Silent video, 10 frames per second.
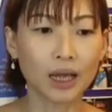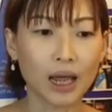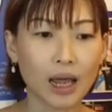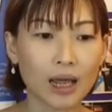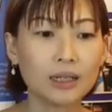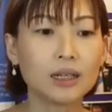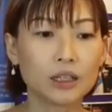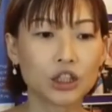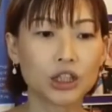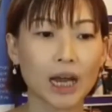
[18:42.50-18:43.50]
and
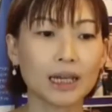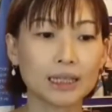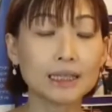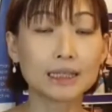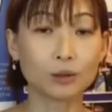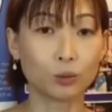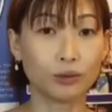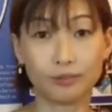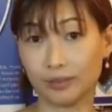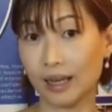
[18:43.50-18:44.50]
share this
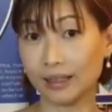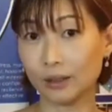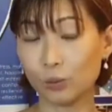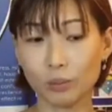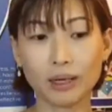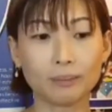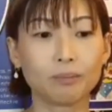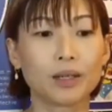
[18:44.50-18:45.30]
with other women.